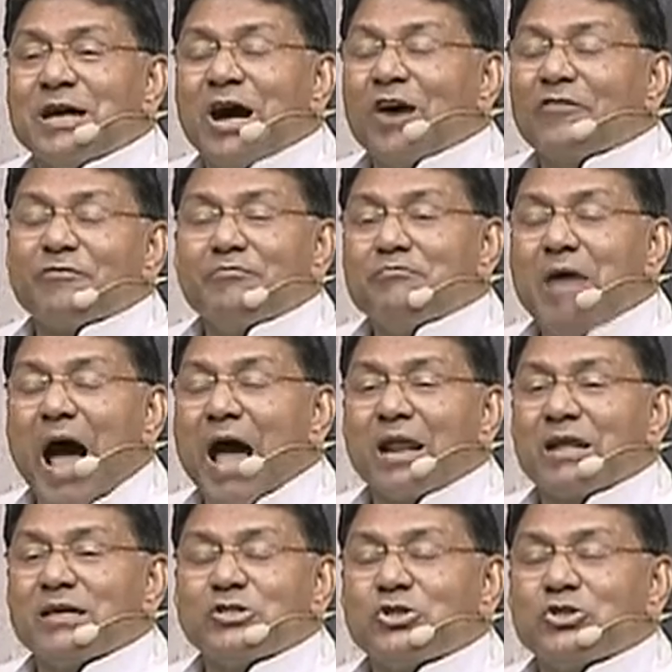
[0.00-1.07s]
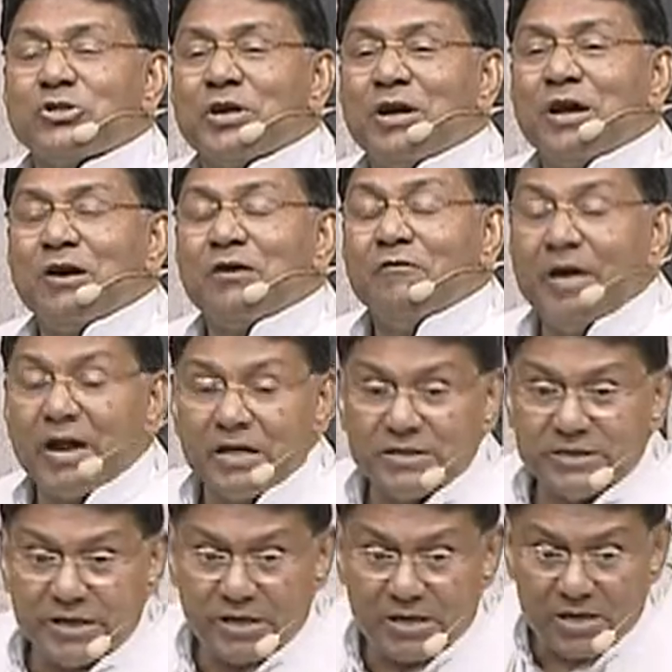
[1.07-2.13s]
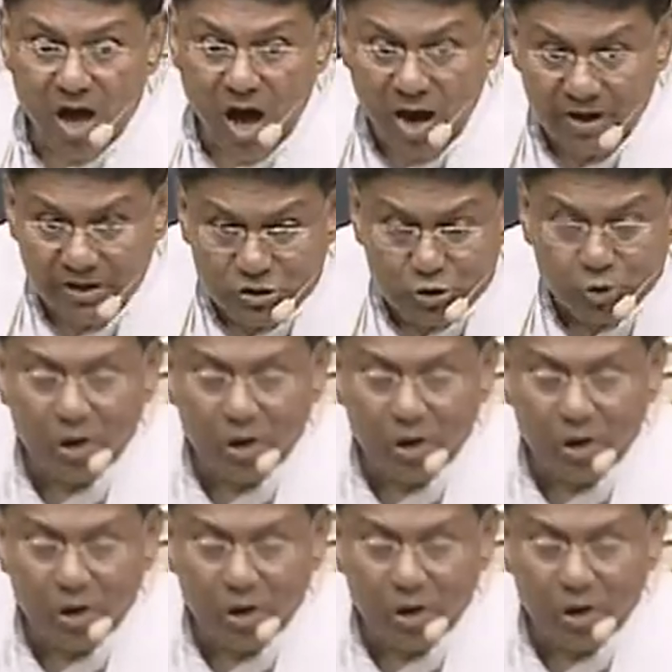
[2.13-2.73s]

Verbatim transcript: of marriage were denied to